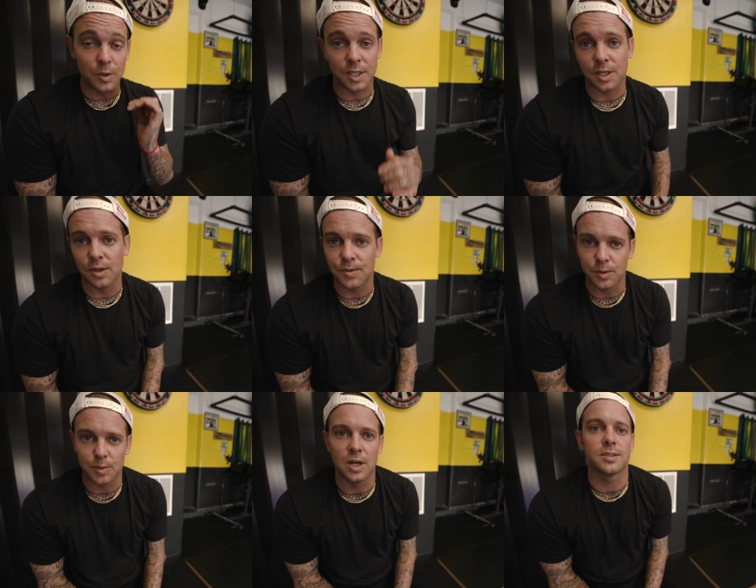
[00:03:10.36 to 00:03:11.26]
willing to go through
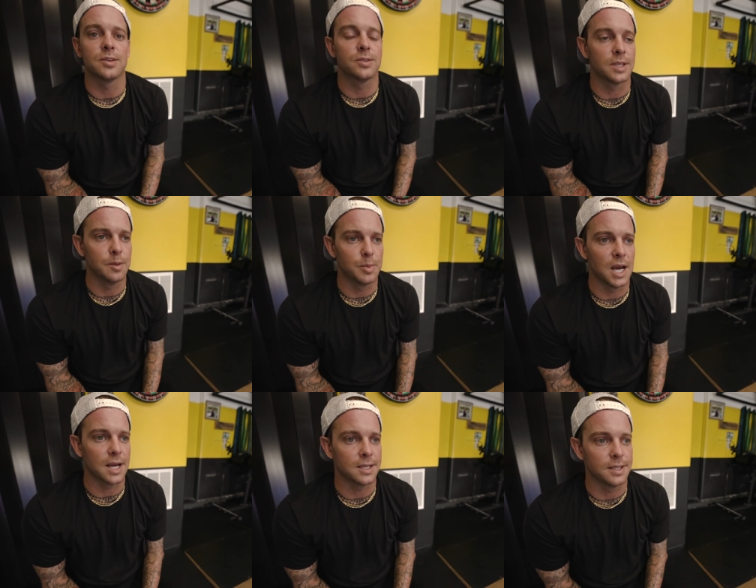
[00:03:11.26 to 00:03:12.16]
the process to get
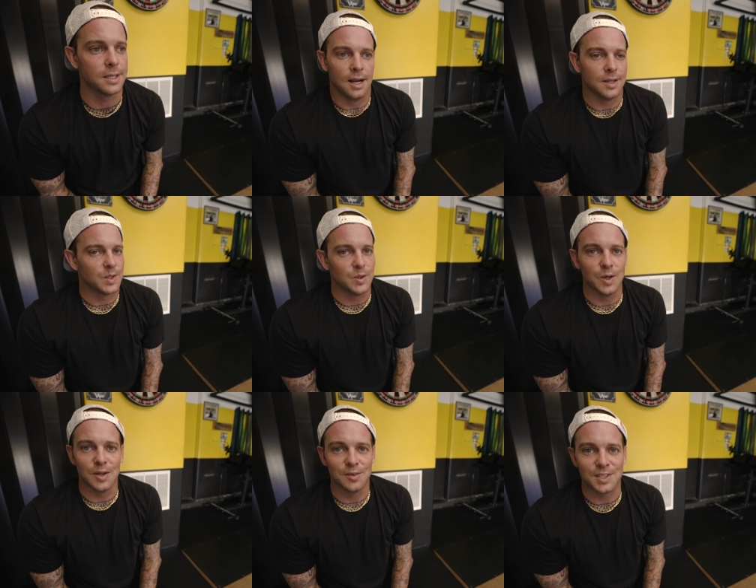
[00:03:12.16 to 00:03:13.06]
back and, and then do it
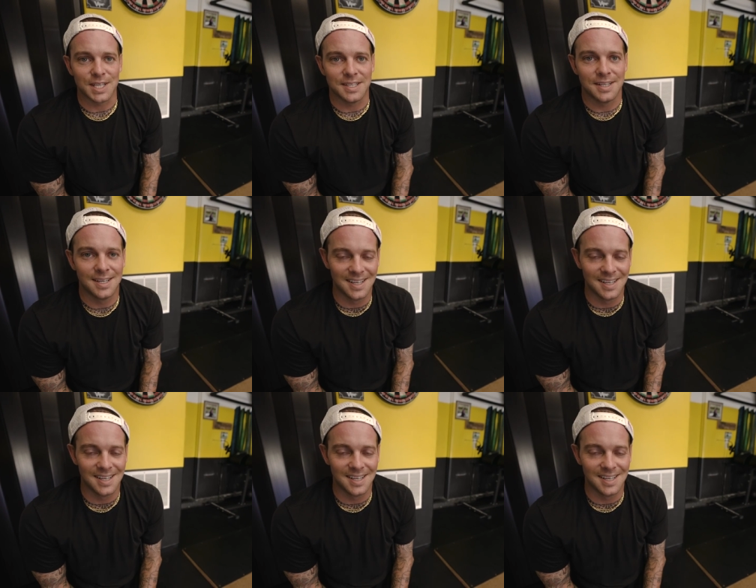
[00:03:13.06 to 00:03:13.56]
all over again.